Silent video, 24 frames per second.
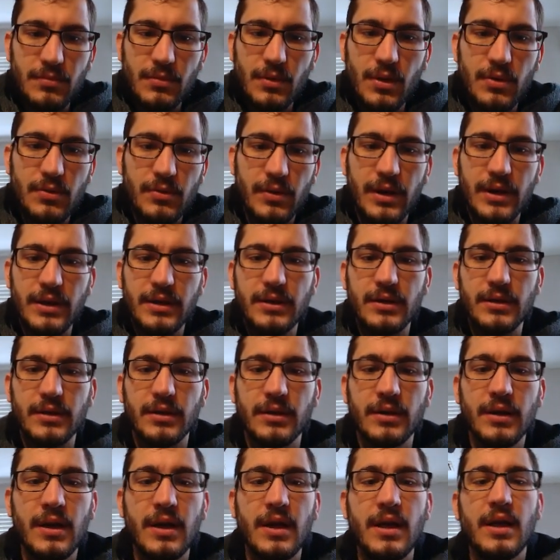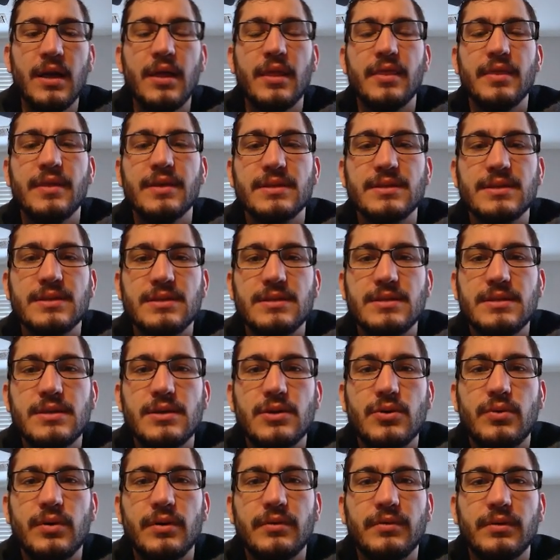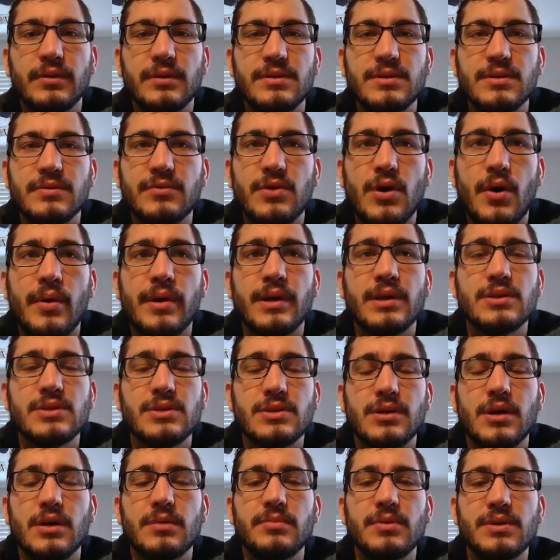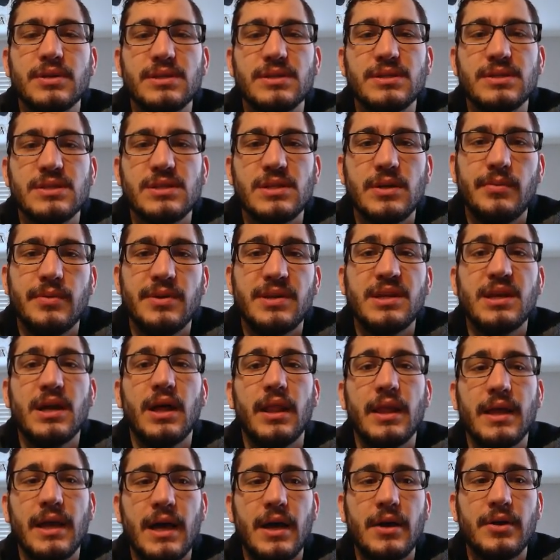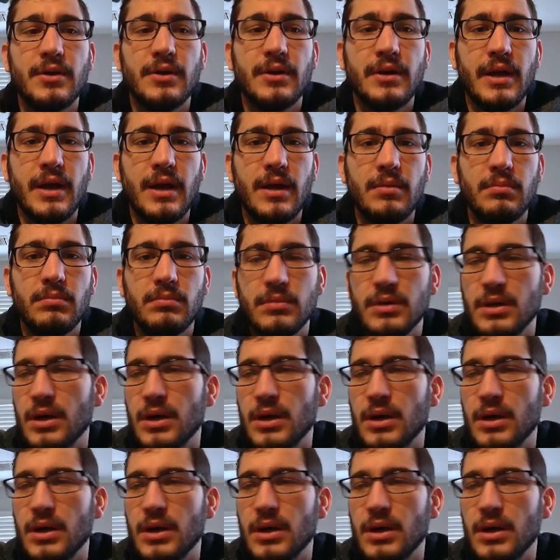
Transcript: right here, this is the equivalent of going to Starbucks and someone yelling out your name,